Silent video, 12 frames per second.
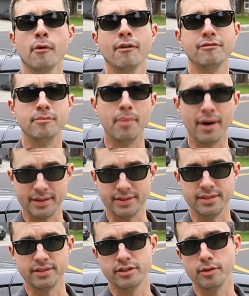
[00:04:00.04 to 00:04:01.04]
number of
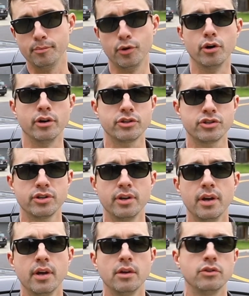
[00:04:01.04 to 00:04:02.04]
buttons to
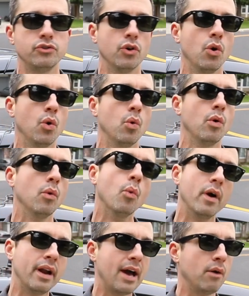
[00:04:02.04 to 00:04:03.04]
push.
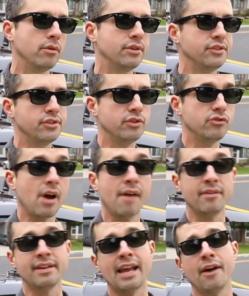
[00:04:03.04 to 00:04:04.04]
So when I was
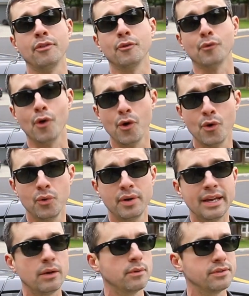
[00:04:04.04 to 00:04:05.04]
driving down the
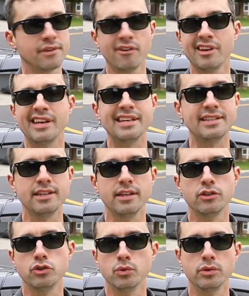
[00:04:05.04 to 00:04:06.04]
road, it was very
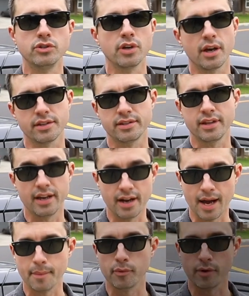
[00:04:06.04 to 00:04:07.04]
easy to adjust and